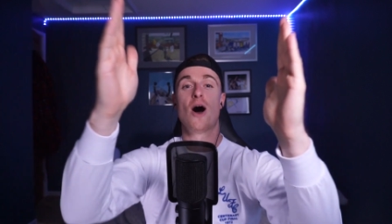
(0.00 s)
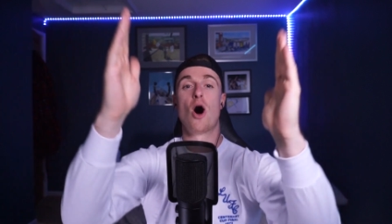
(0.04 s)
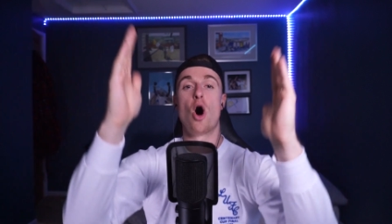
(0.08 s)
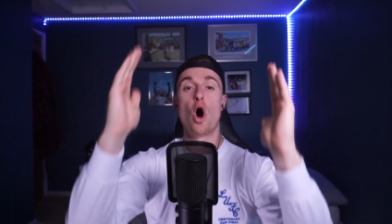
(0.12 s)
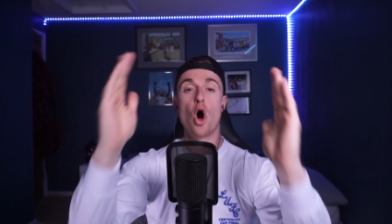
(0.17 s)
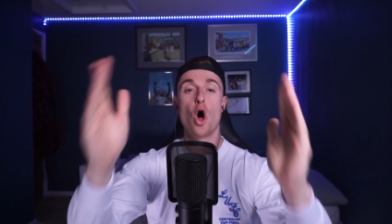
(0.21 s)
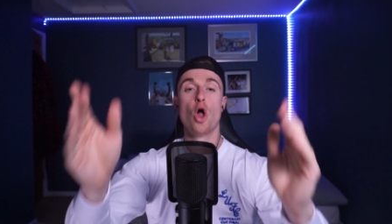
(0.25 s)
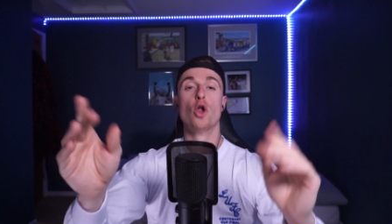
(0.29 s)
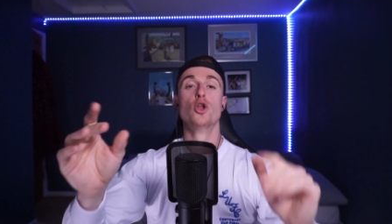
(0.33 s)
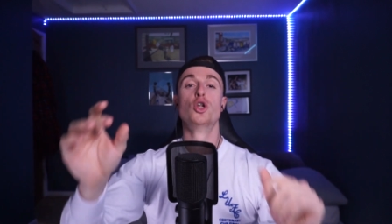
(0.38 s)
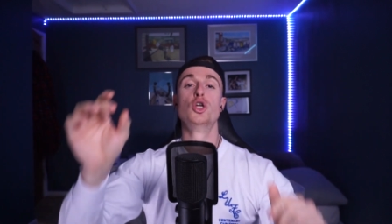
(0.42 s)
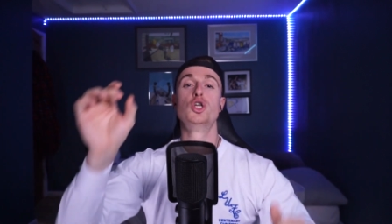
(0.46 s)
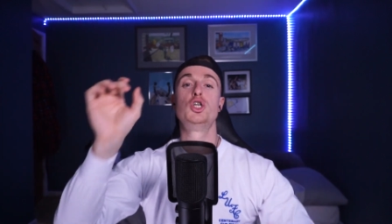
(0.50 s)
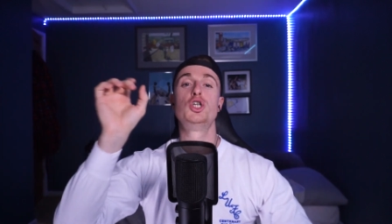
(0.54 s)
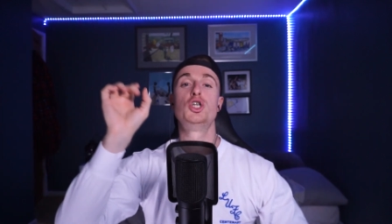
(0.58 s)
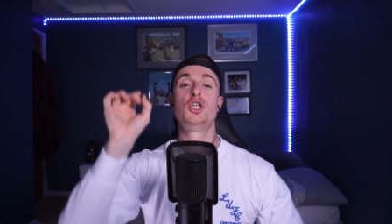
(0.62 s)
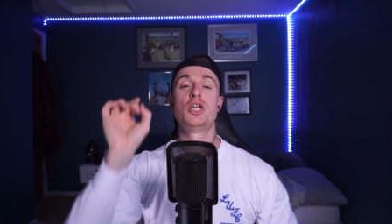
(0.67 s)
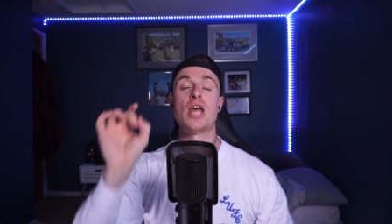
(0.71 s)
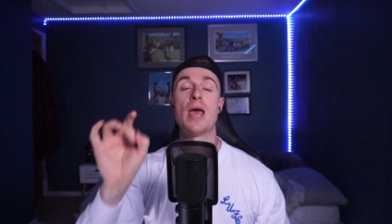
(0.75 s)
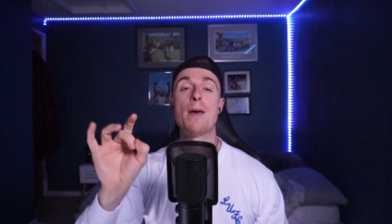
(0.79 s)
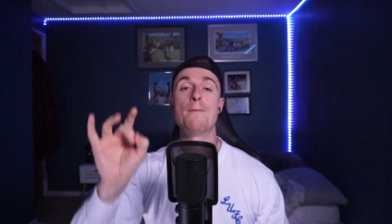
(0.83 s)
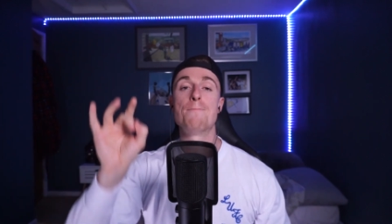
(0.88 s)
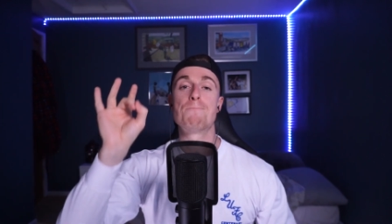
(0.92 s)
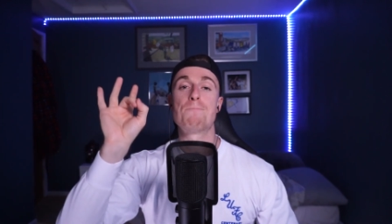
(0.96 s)
On
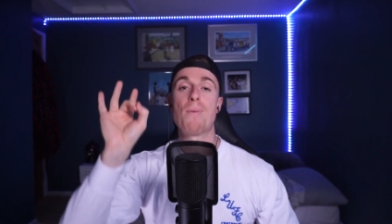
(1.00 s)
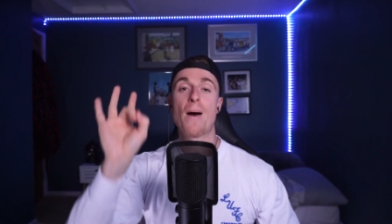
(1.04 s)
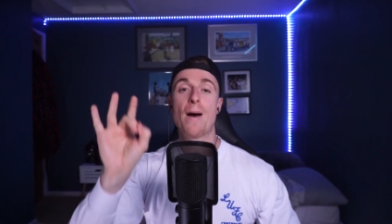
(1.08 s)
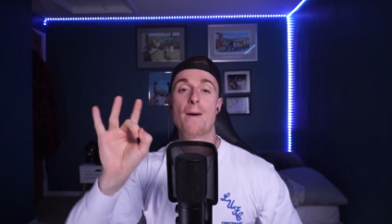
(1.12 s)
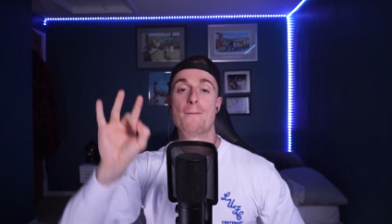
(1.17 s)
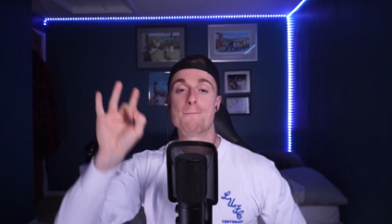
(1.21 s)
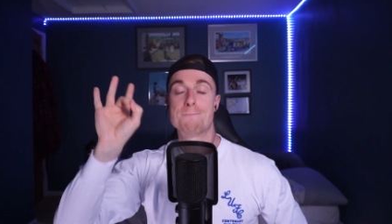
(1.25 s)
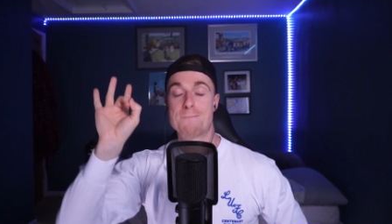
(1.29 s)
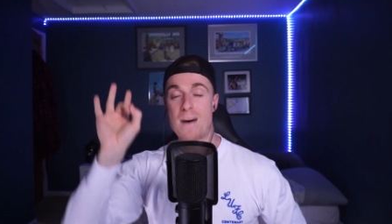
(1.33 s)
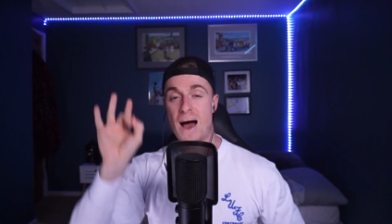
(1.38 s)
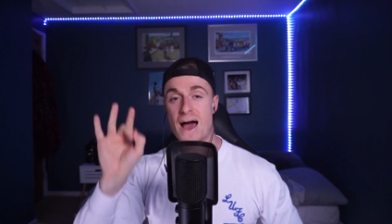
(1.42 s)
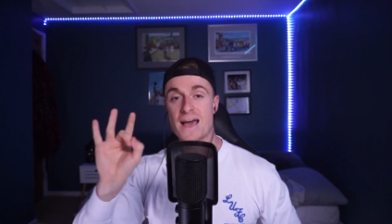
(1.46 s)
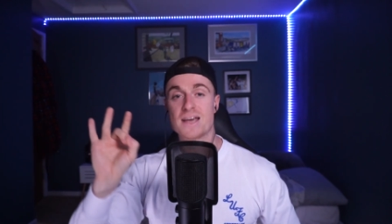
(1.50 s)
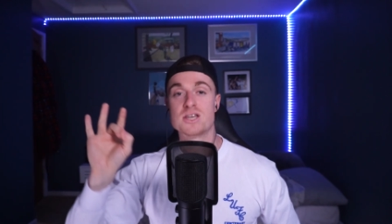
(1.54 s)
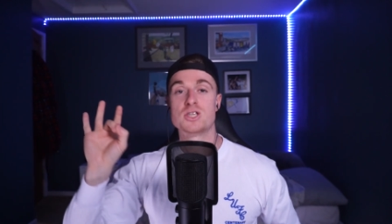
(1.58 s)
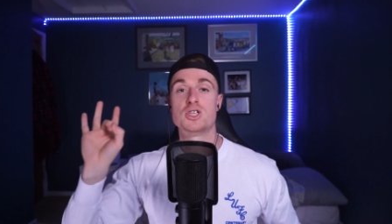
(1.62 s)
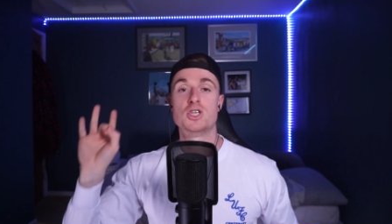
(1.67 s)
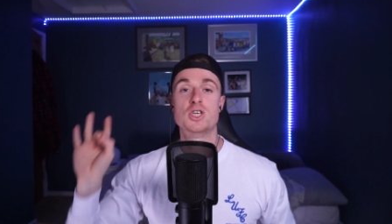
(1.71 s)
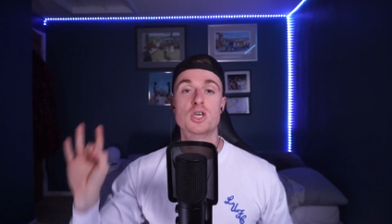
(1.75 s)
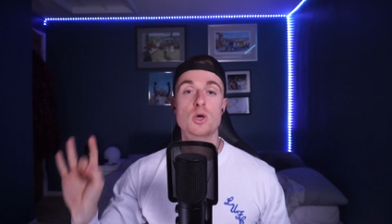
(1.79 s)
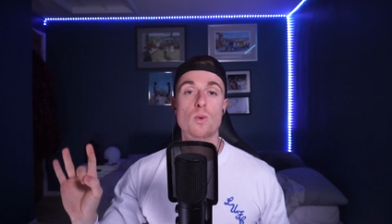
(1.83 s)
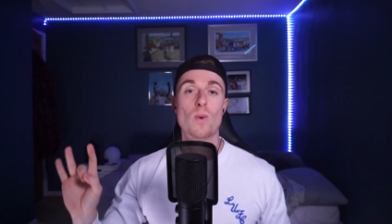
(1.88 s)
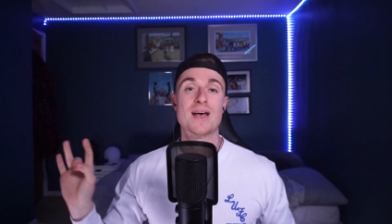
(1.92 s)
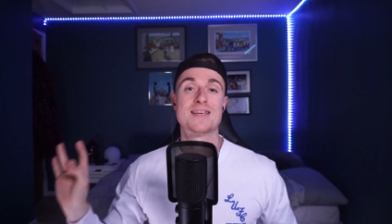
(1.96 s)

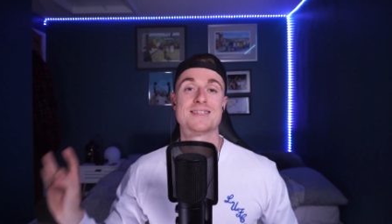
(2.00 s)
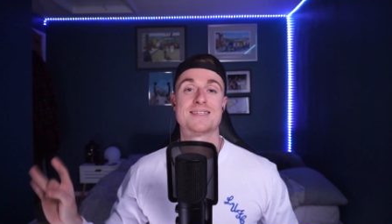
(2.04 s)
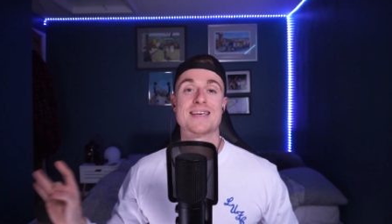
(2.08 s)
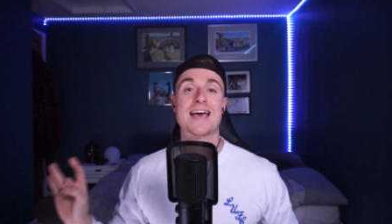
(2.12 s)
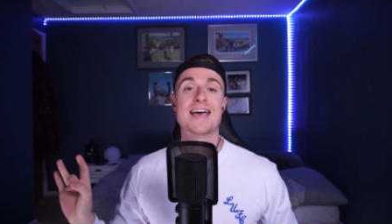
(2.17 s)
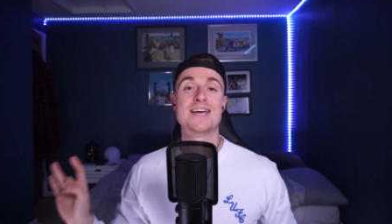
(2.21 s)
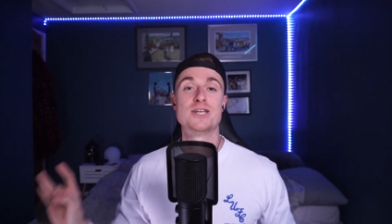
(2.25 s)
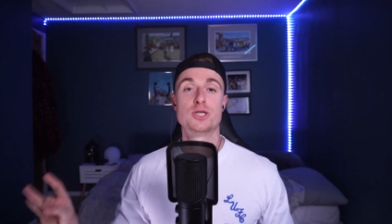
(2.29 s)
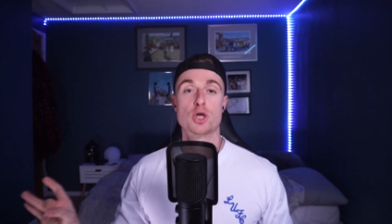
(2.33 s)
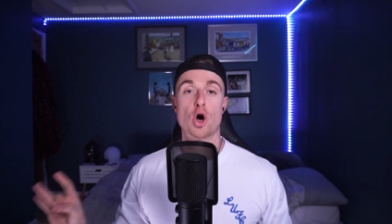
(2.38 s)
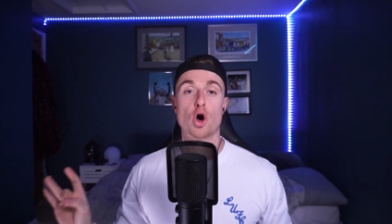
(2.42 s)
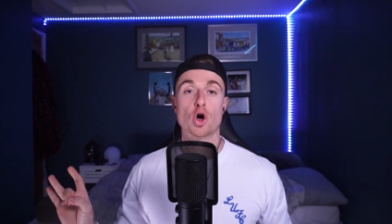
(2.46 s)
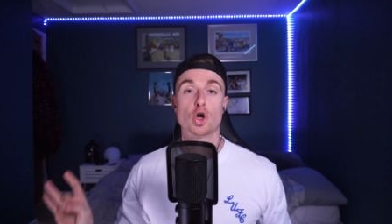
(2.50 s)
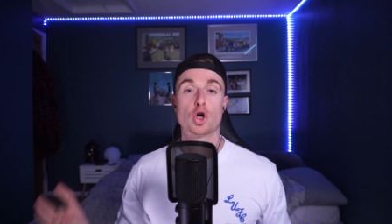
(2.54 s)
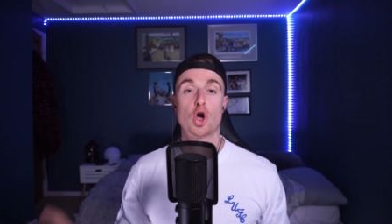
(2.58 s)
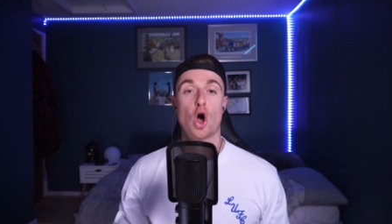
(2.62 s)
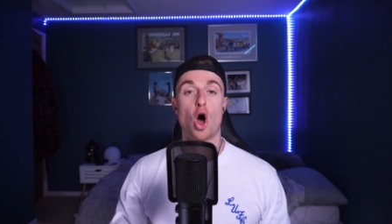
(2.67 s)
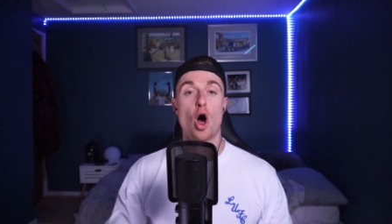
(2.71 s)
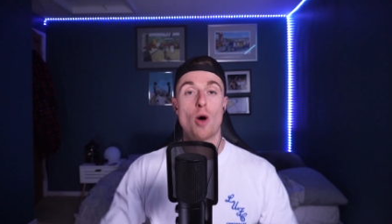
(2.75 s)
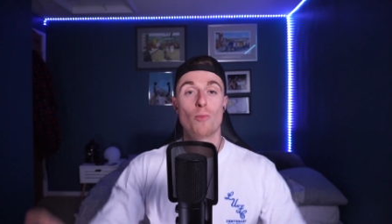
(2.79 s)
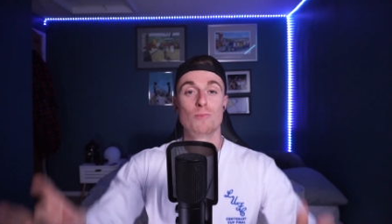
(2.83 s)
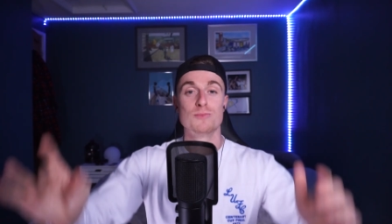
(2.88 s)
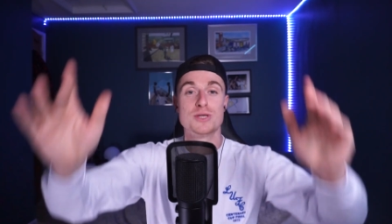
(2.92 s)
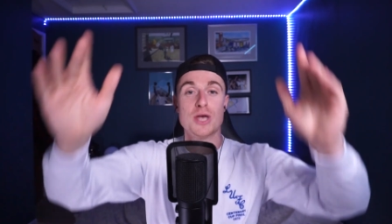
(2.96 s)

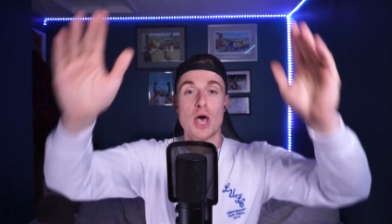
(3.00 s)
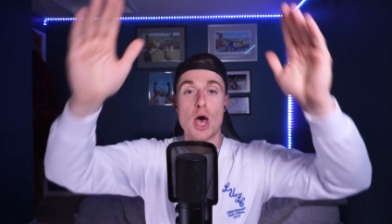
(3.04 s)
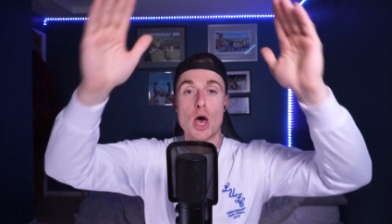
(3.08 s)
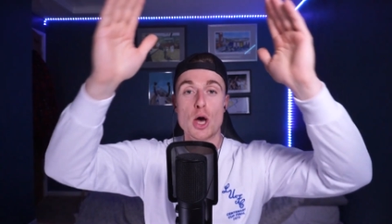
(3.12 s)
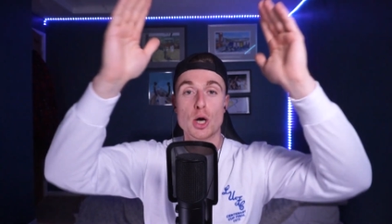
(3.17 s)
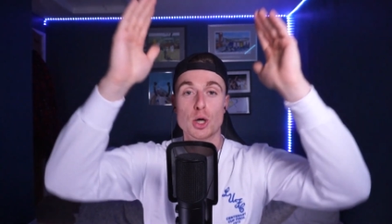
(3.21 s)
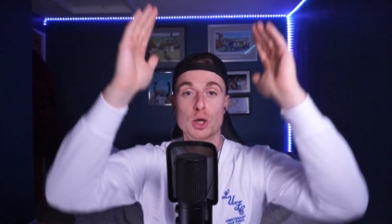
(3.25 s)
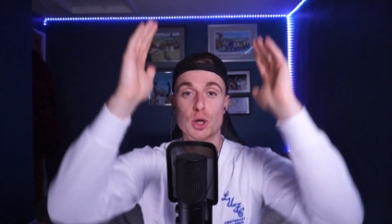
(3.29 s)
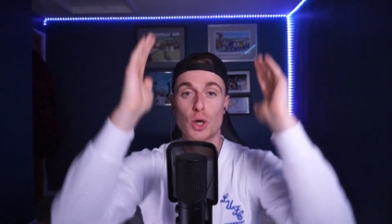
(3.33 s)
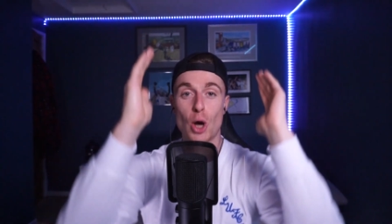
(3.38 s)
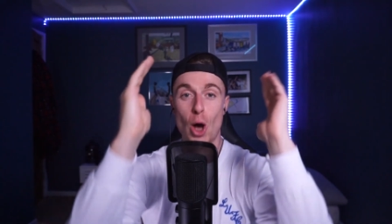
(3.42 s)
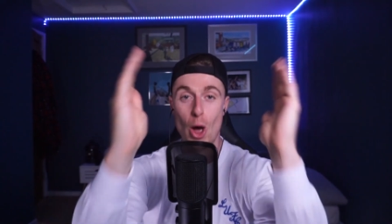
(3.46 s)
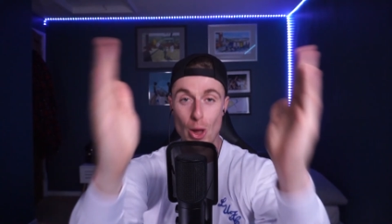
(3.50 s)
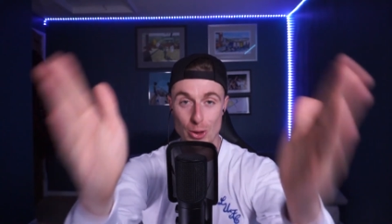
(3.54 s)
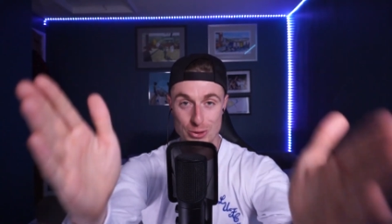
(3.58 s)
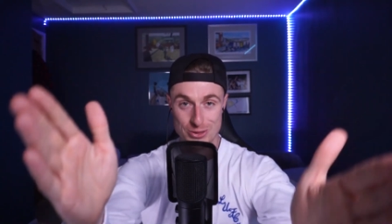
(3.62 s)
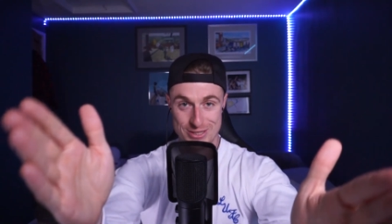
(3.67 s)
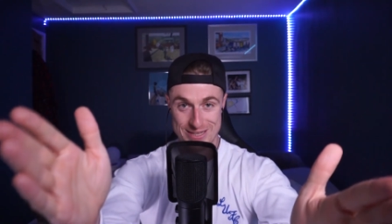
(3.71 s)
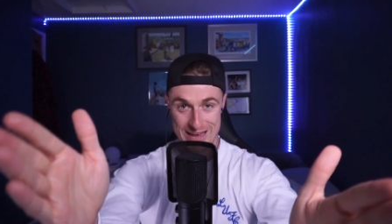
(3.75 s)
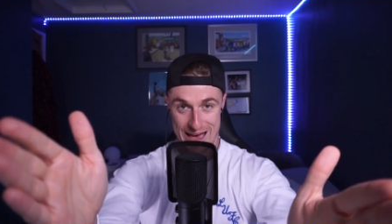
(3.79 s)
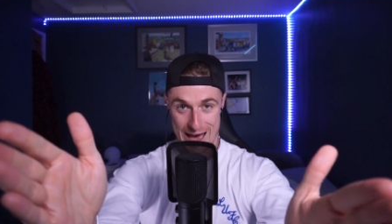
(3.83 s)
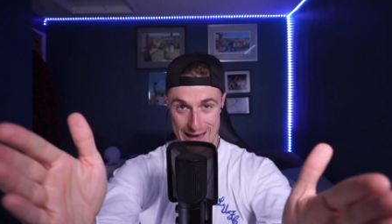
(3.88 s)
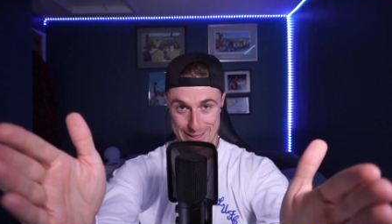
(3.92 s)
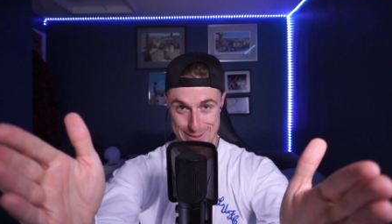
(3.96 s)
ShipBikesUSA.com's
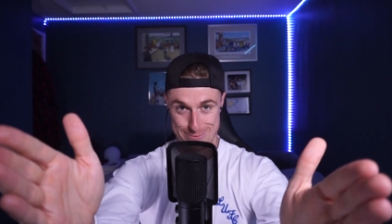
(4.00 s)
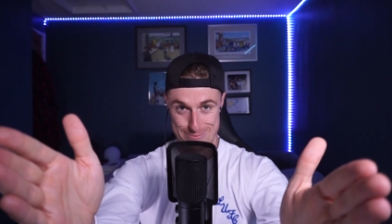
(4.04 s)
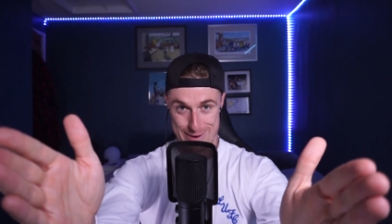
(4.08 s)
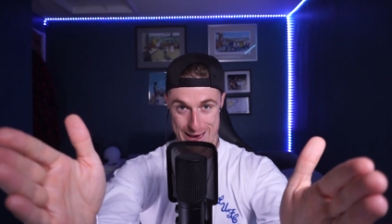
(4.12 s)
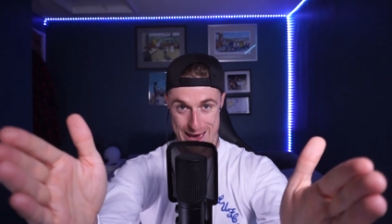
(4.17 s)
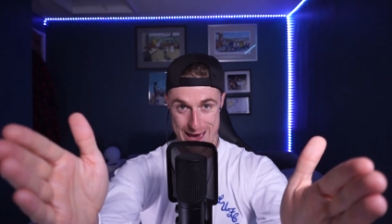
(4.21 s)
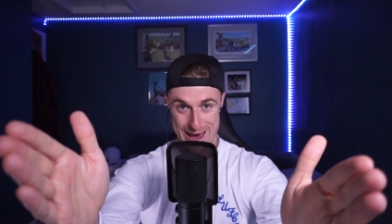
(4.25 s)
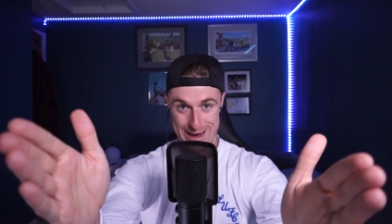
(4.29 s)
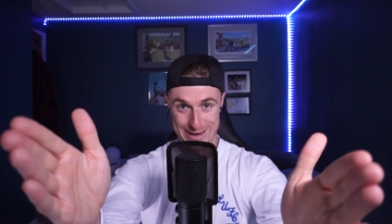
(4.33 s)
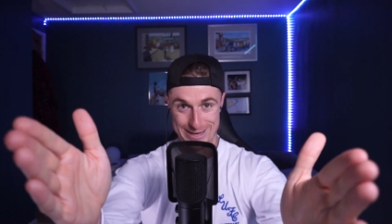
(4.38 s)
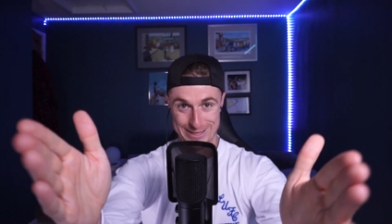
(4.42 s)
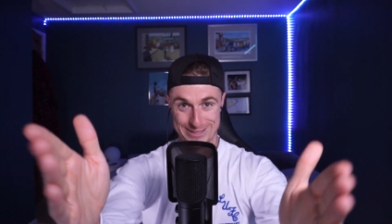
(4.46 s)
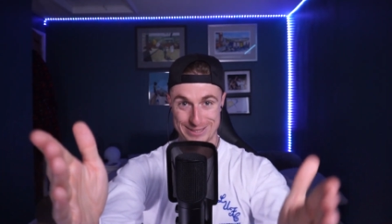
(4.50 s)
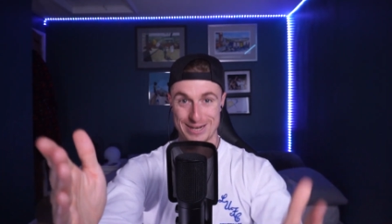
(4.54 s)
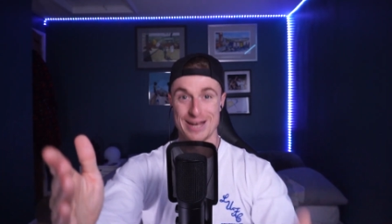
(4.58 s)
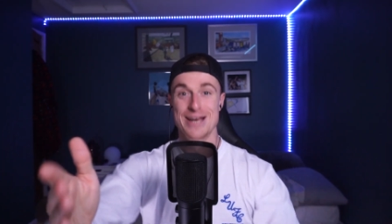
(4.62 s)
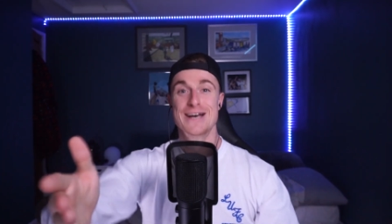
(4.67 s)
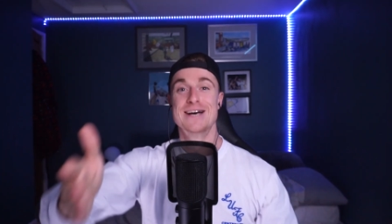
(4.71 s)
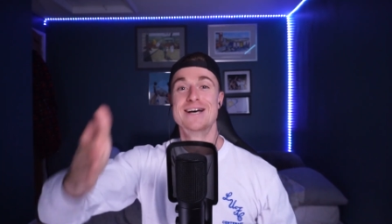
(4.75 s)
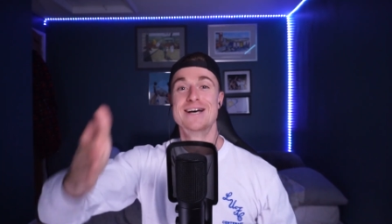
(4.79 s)
contacts page.